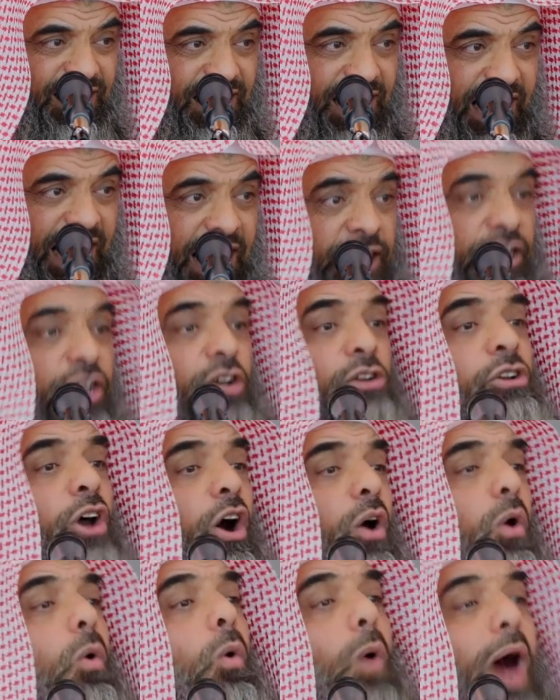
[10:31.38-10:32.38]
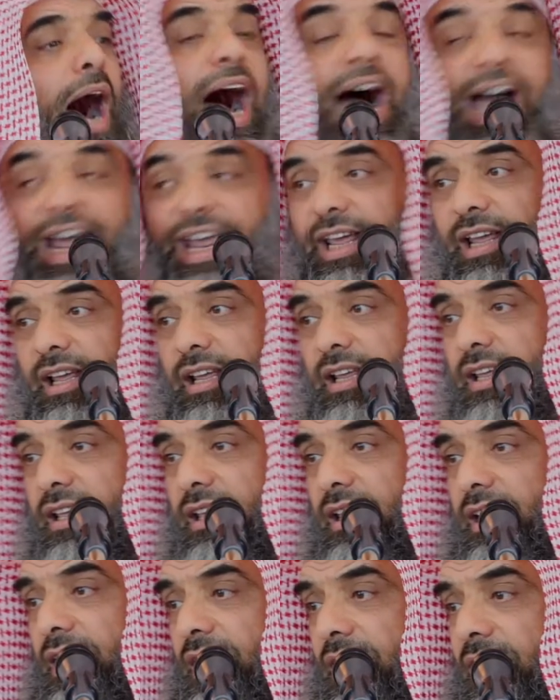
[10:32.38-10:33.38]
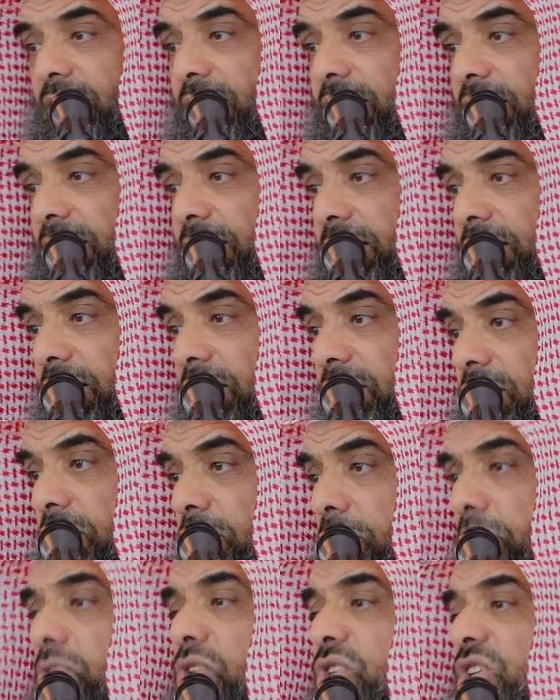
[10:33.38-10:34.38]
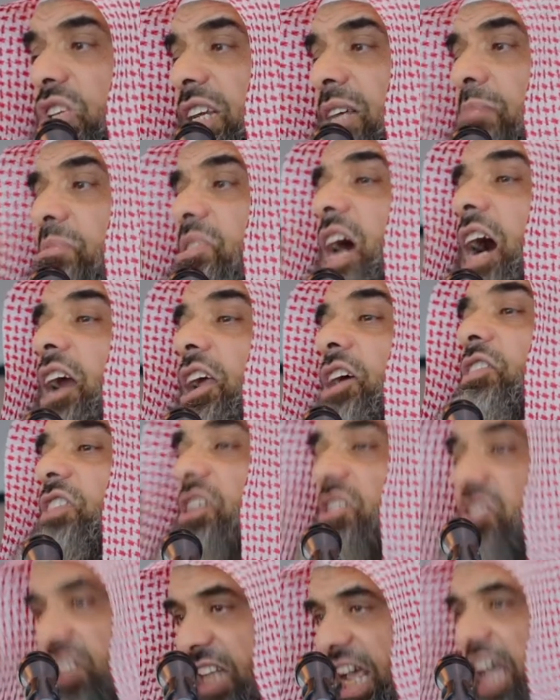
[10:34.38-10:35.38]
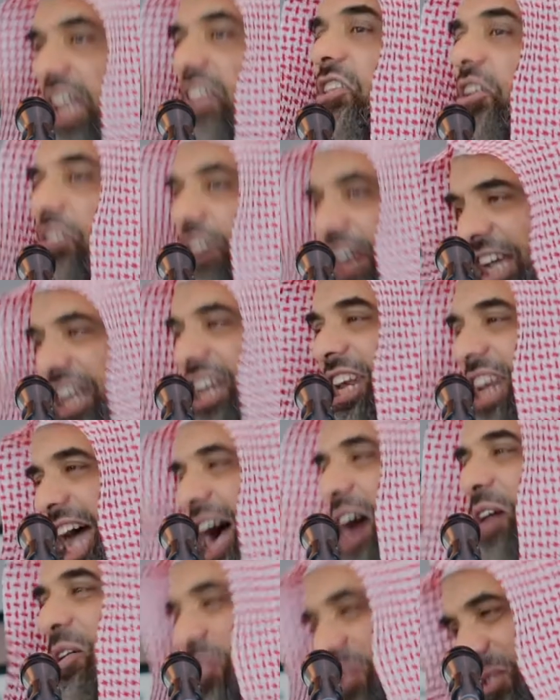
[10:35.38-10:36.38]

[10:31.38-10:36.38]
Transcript: And you know why Muslims are in the state they're in now.